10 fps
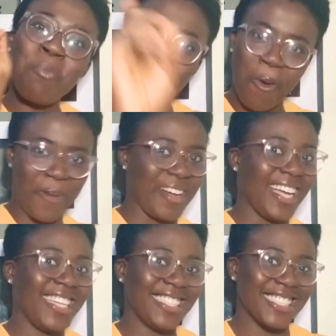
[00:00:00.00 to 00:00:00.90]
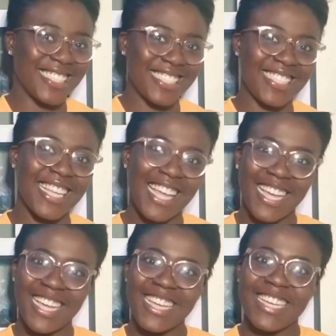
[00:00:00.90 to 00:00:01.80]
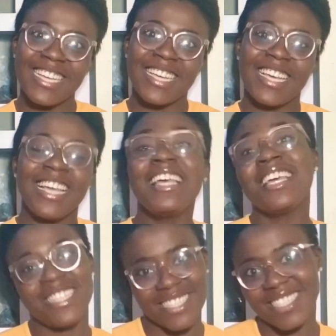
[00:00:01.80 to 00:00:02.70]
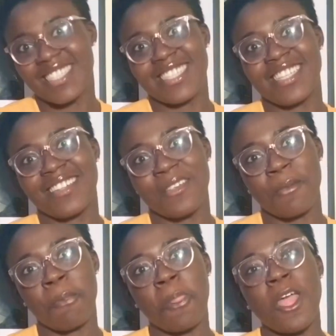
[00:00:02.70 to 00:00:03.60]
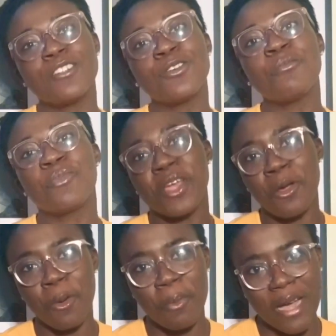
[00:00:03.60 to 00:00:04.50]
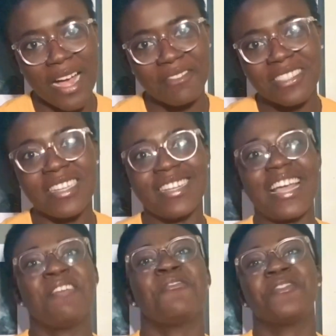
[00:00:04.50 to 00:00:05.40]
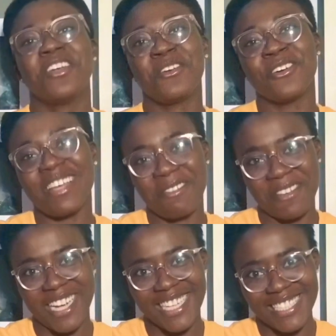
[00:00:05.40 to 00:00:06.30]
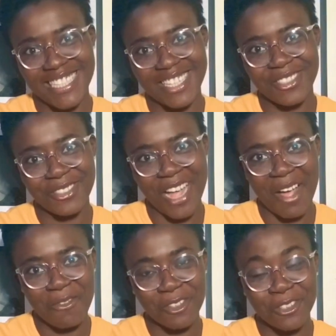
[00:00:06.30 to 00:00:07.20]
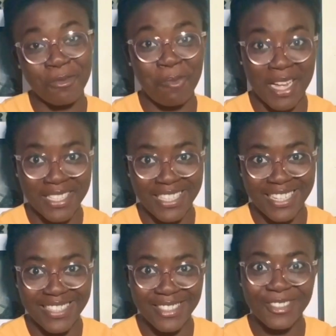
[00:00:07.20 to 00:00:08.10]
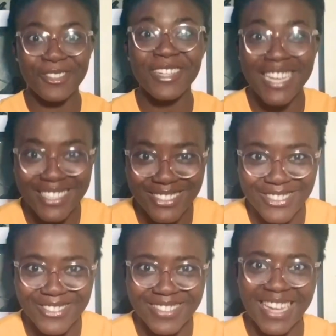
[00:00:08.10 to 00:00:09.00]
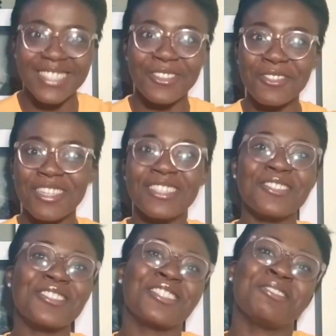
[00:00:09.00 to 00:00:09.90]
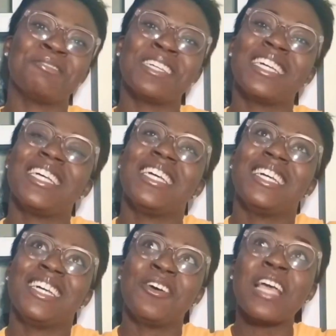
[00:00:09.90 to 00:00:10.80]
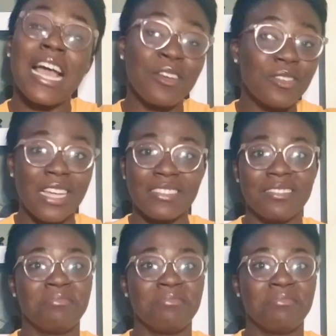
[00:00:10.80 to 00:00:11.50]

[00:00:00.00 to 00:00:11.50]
point is, don't break up after every other fight that you have with your partner. Do you get to do that in your relationship? Okay, I know that